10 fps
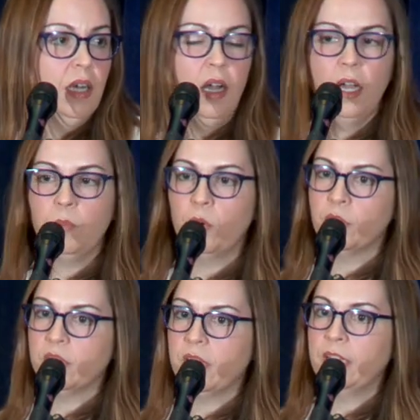um,
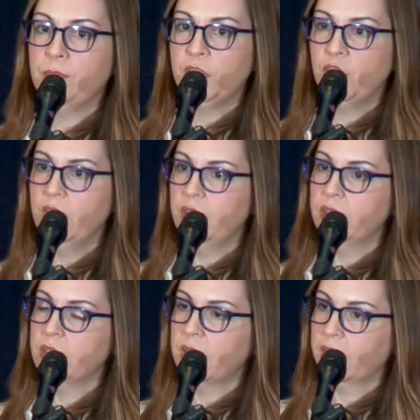or design
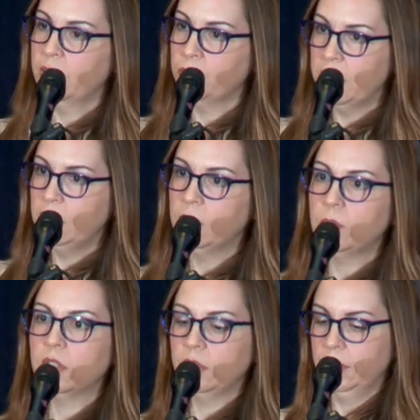machines that can read the
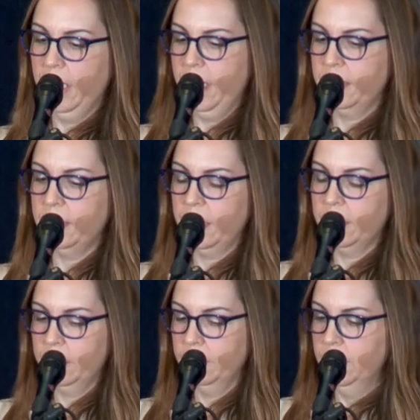world as
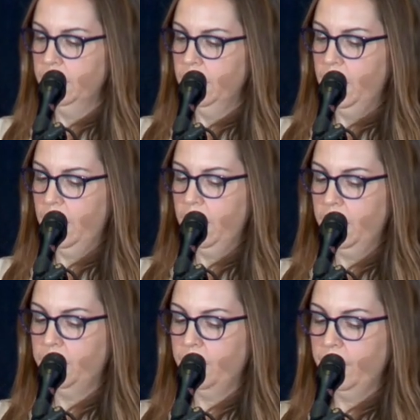data.
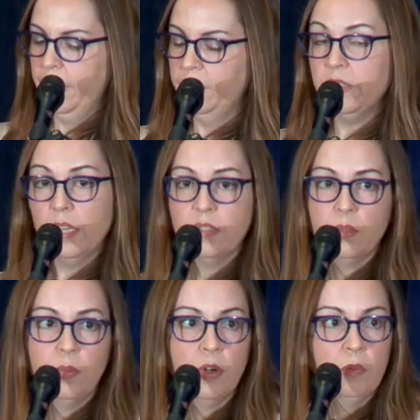Um, and this has
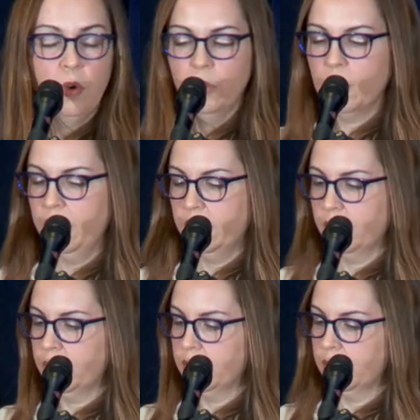important moral
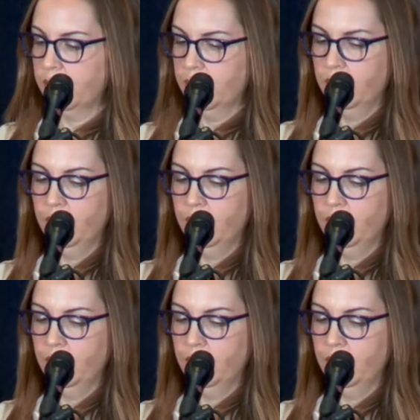consequences